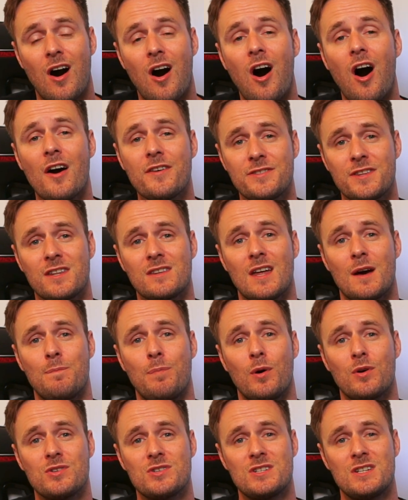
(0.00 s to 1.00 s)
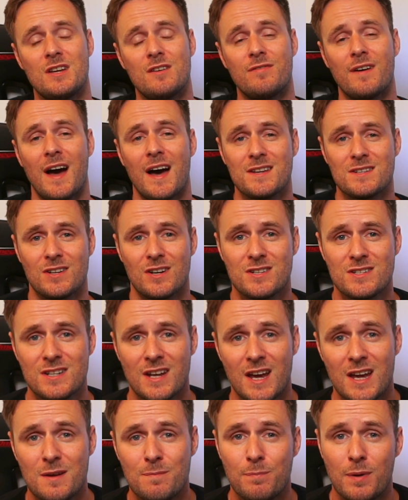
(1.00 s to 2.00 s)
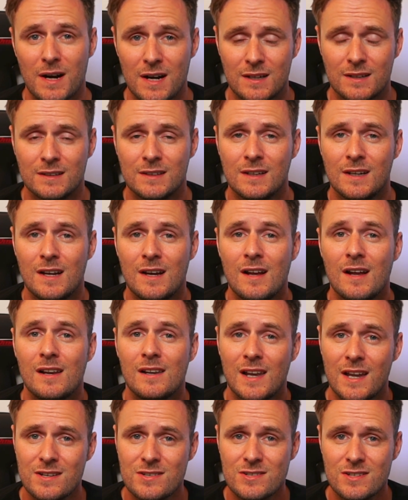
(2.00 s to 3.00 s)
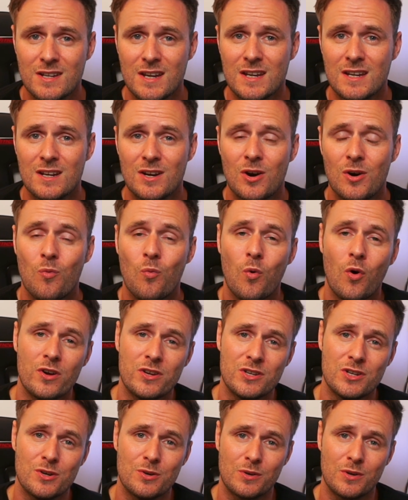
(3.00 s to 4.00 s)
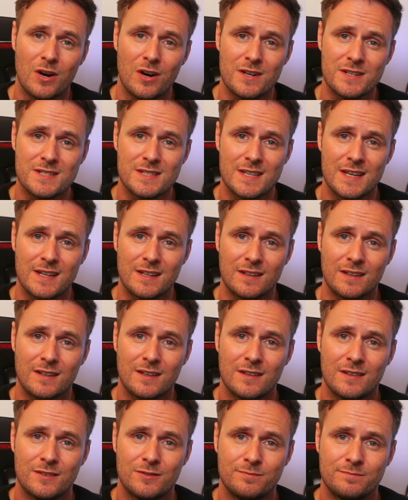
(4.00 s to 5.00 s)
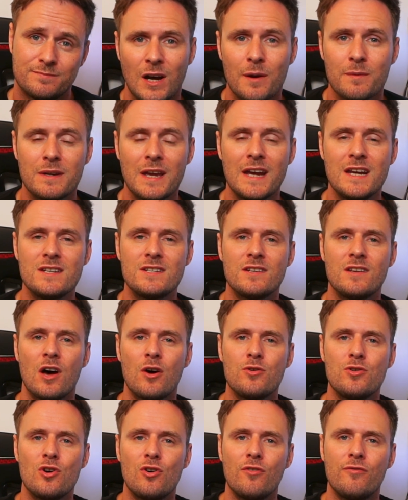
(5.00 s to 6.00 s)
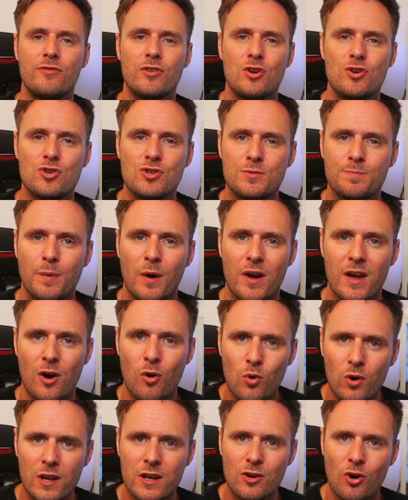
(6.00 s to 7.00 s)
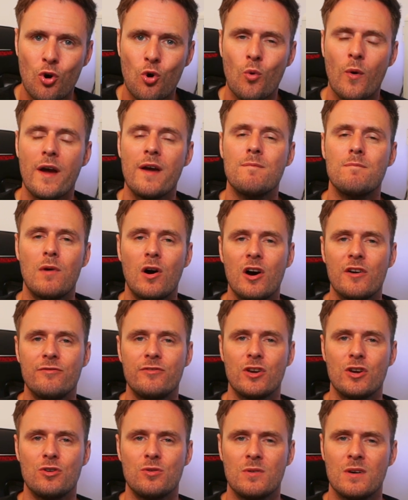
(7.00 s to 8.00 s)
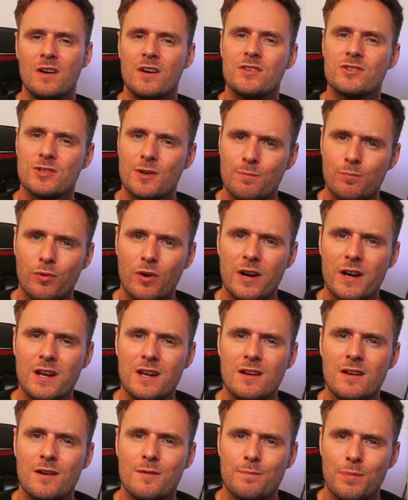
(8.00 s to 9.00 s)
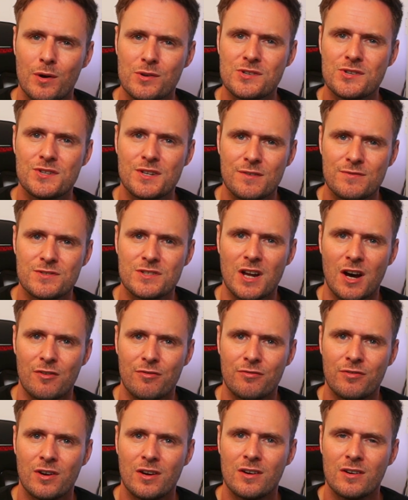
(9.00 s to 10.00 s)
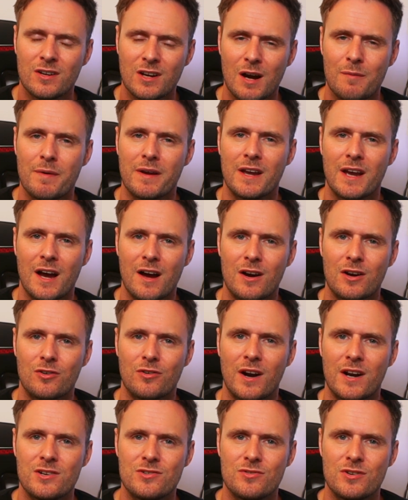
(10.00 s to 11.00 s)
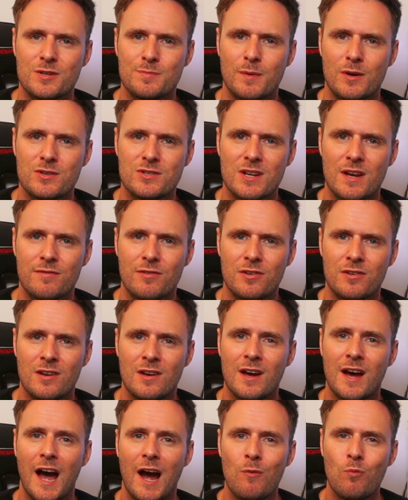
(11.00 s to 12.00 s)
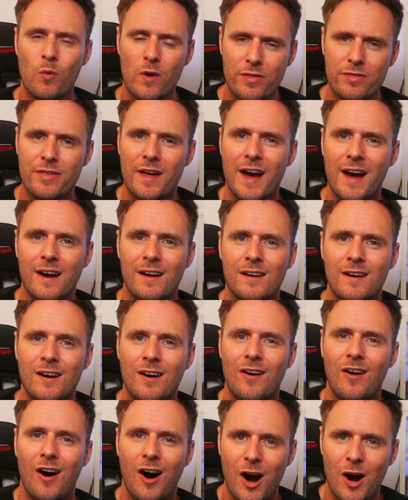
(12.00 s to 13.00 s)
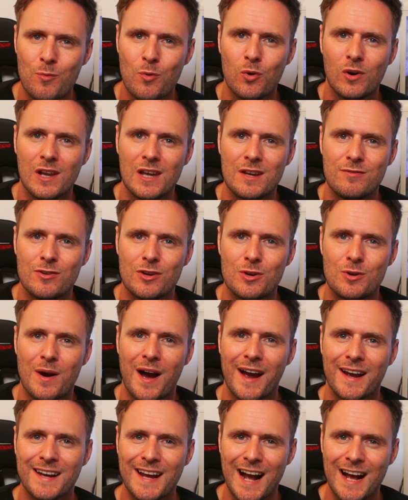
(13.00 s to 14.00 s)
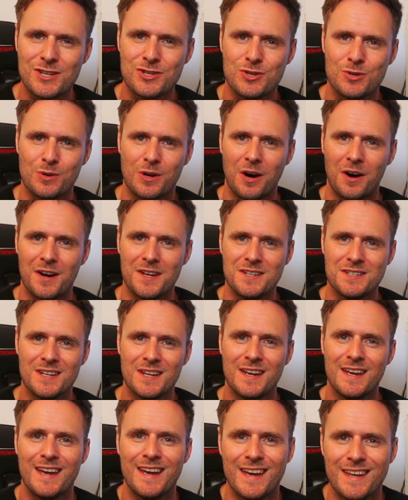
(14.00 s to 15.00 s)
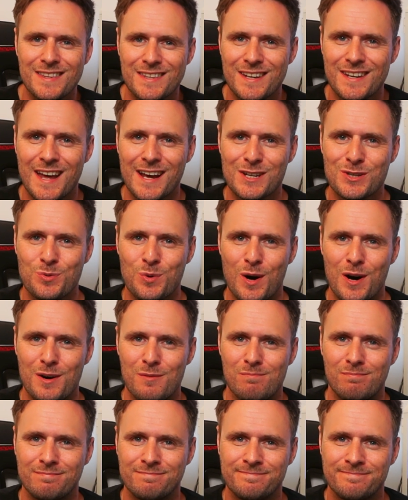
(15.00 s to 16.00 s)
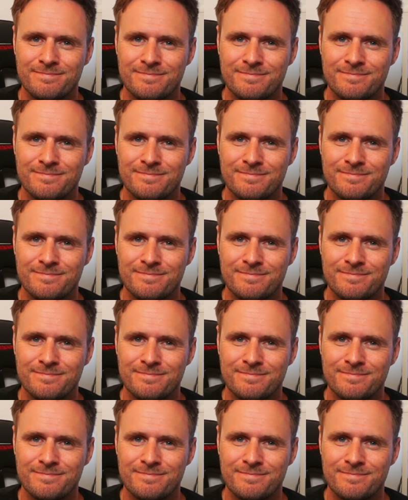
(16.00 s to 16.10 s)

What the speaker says: I think they're positive, as I say, but let's see what you guys think. I'm keen to know your views, but all in all, in my view, some pretty positive stuff coming out of Gran Turismo 7. And with that, I will leave you and catch you guys in the next one.